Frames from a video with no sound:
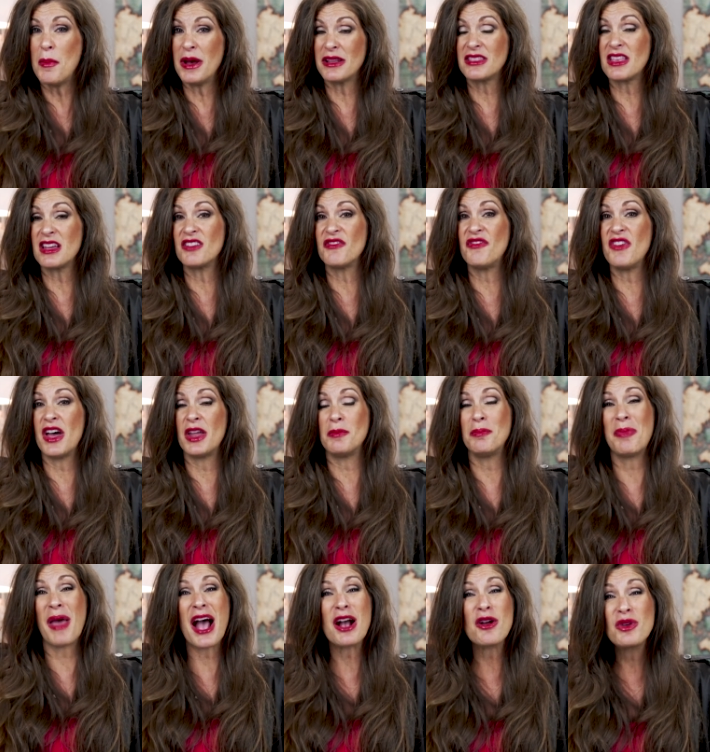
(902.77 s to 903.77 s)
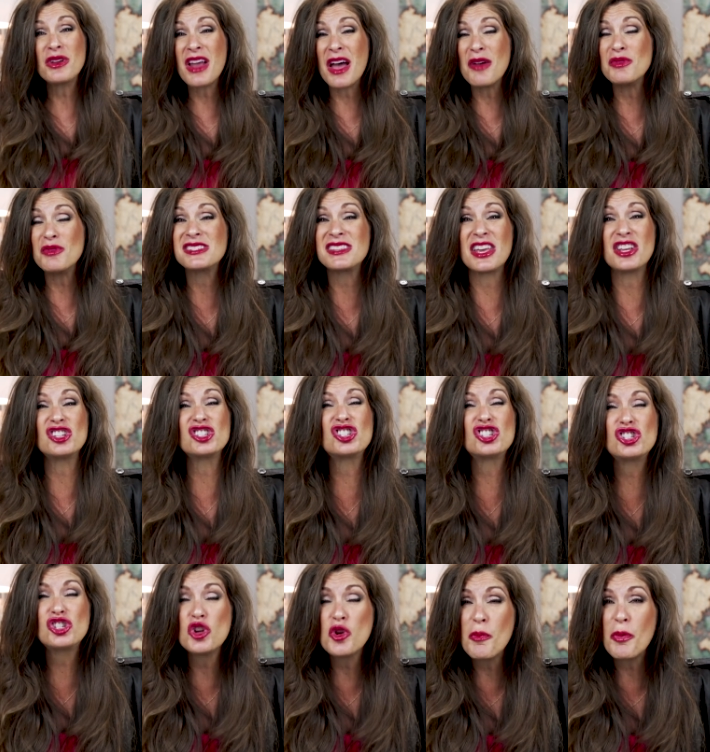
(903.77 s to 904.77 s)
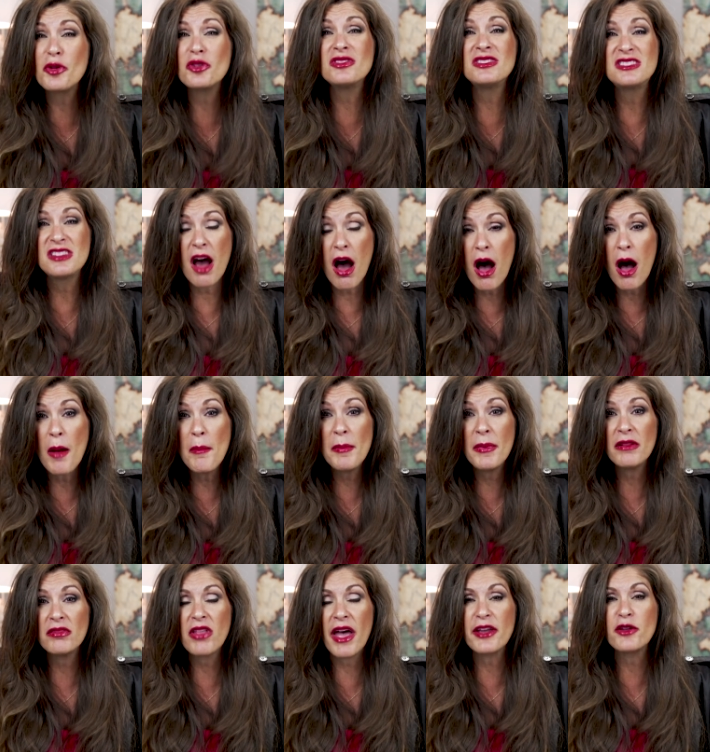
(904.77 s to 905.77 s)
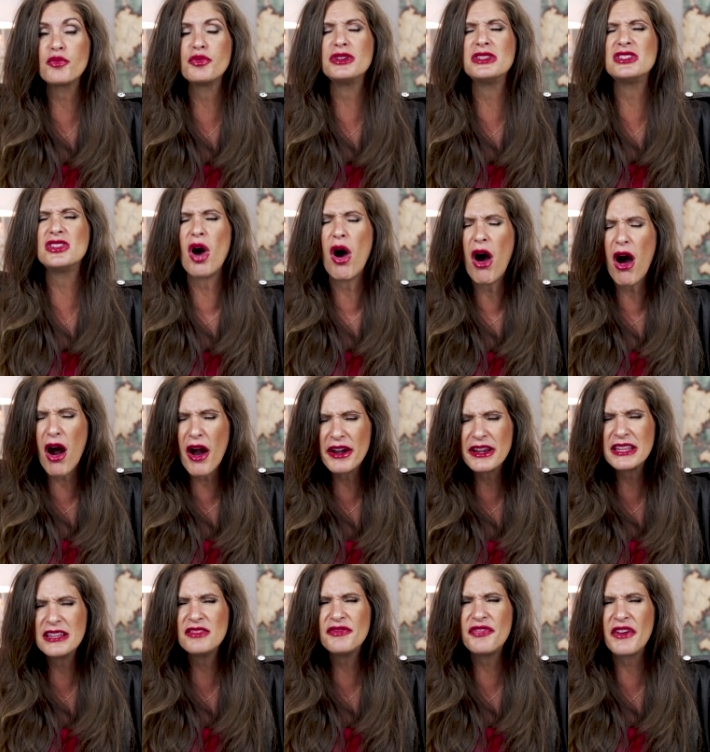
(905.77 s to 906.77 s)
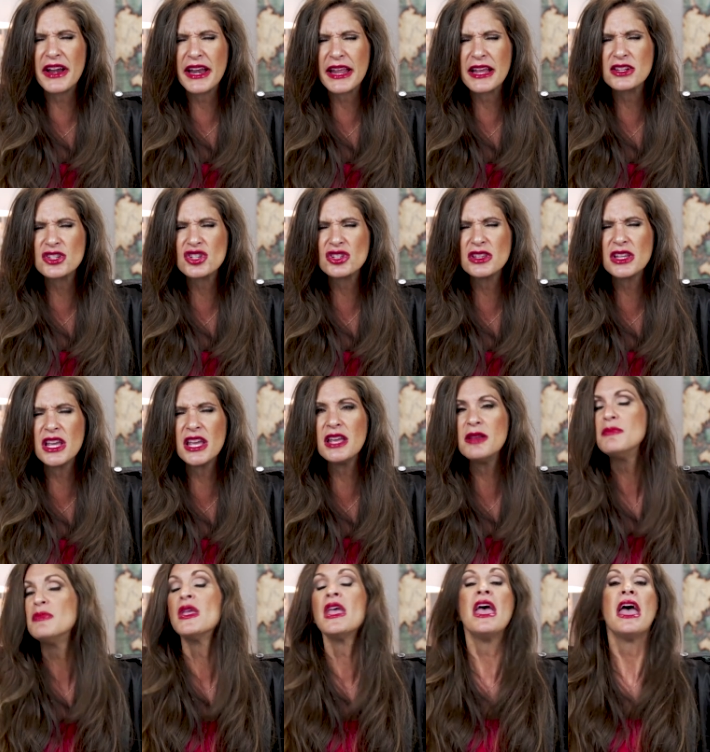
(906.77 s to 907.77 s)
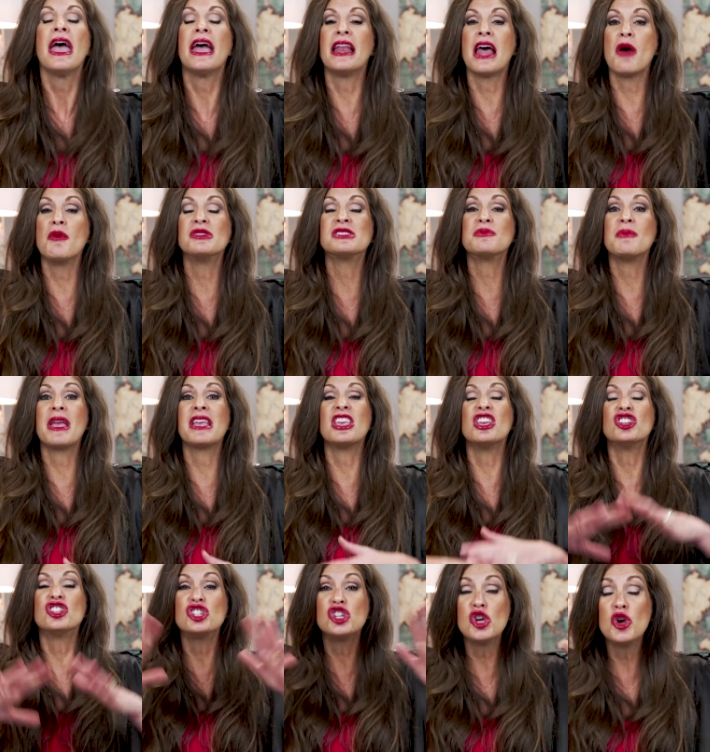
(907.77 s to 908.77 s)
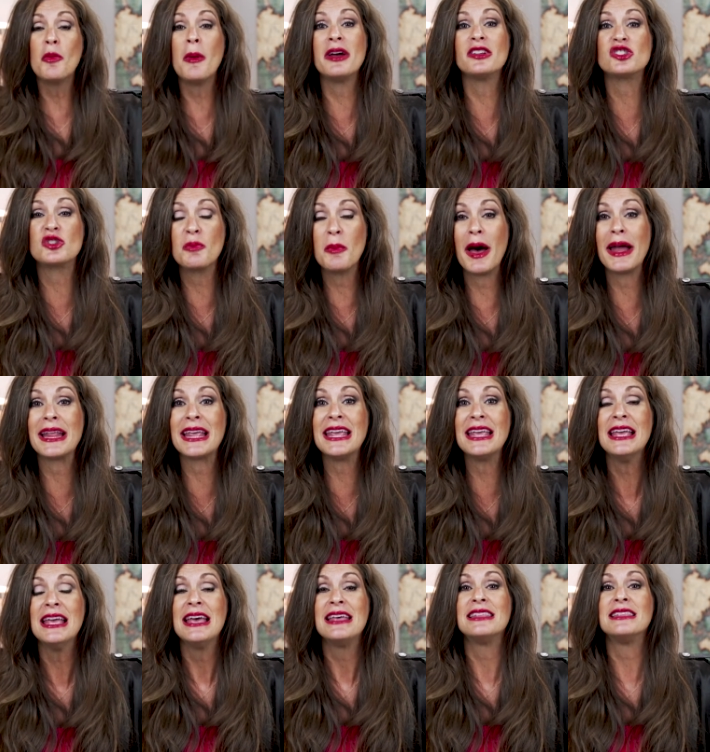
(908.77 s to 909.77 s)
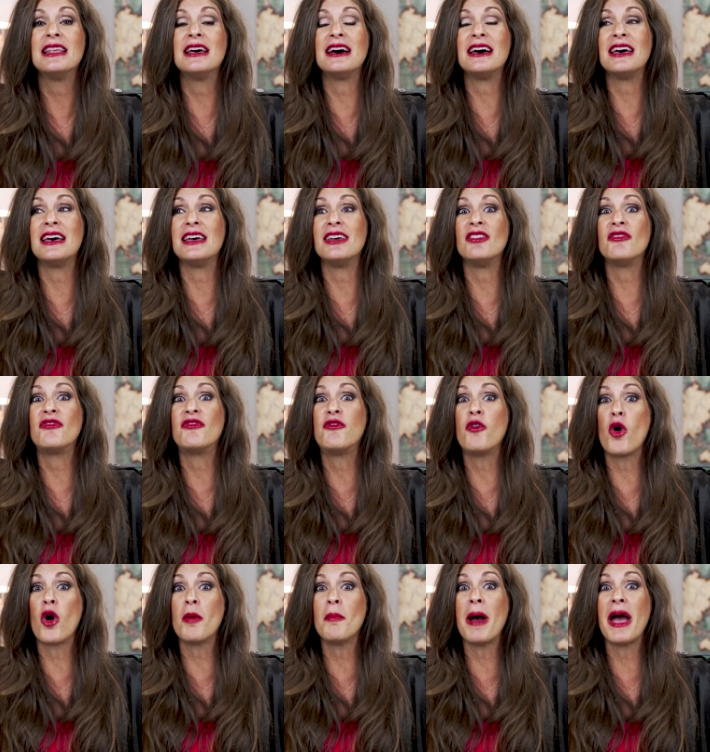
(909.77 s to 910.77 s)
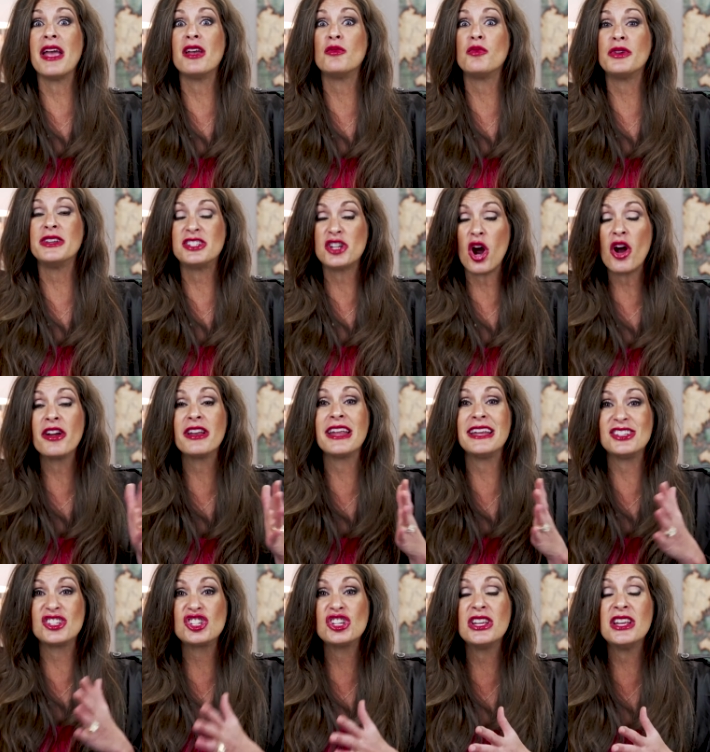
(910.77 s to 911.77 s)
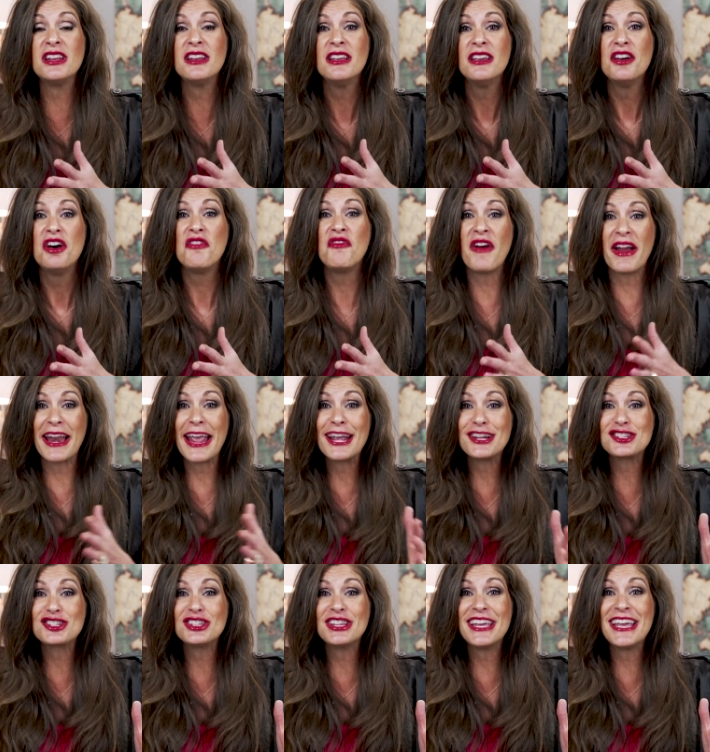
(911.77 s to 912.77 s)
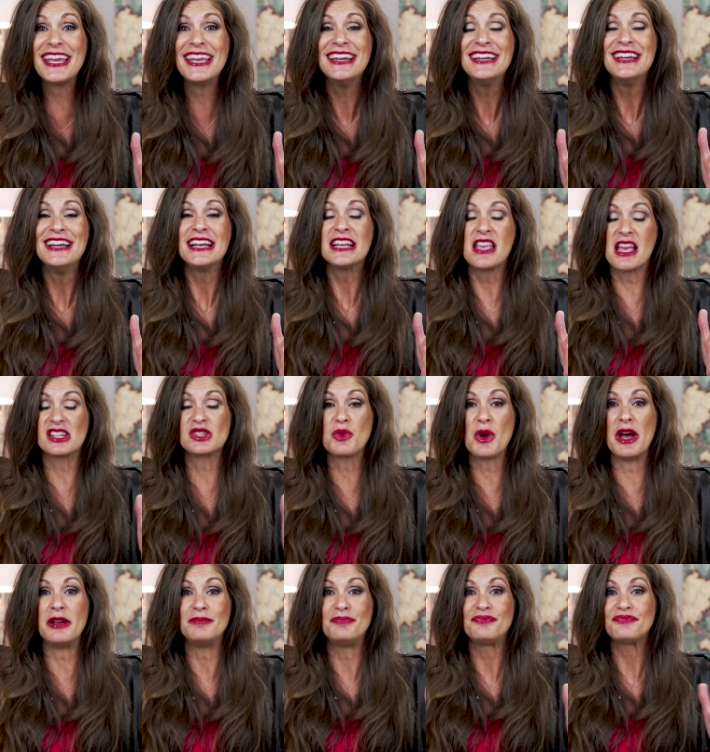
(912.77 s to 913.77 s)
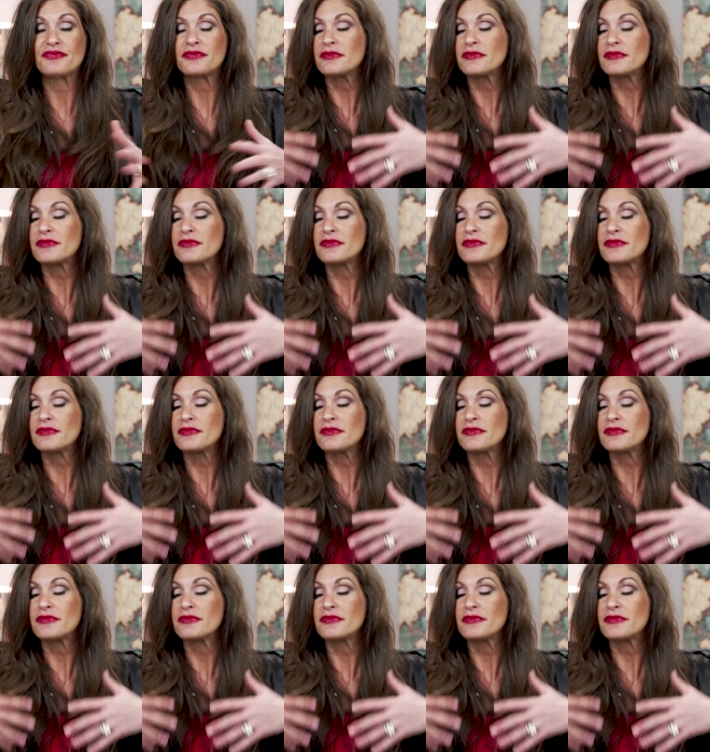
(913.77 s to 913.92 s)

a month on fun. Back when I was like super dumb, like retarded financially, and I was making too much money for my retardation financially, guess what?